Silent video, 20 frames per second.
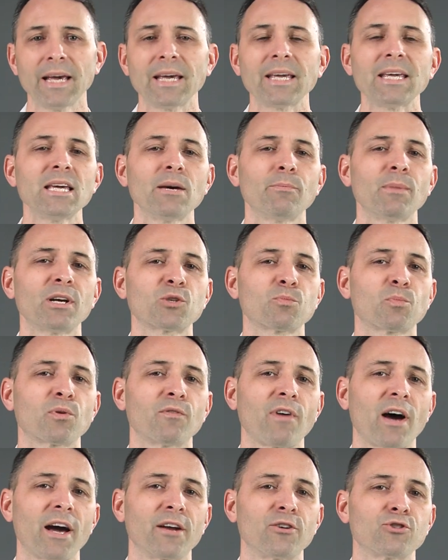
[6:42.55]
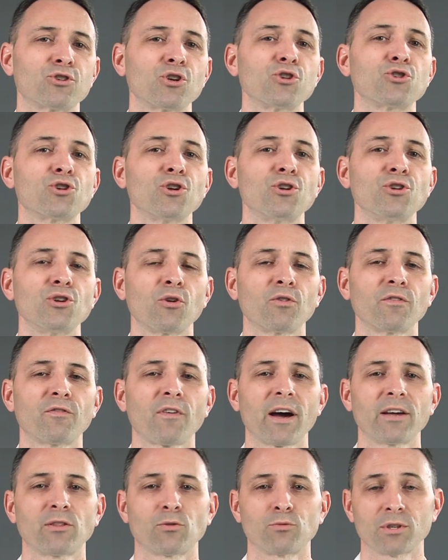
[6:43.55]
EMS providers should
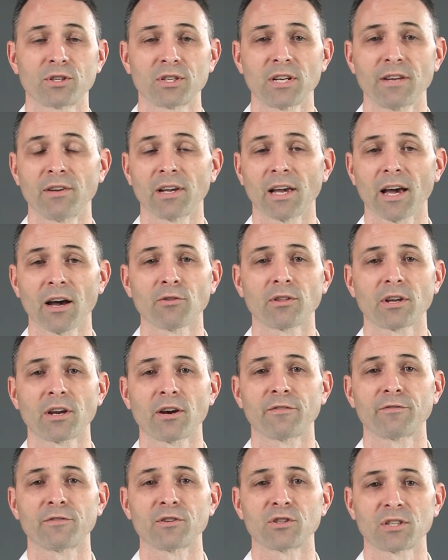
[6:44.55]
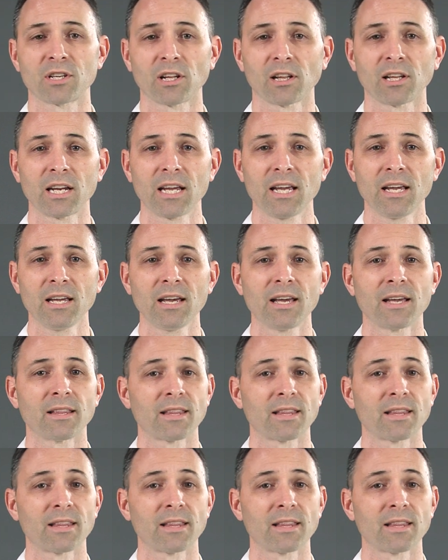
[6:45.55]
notify the receiving healthcare facility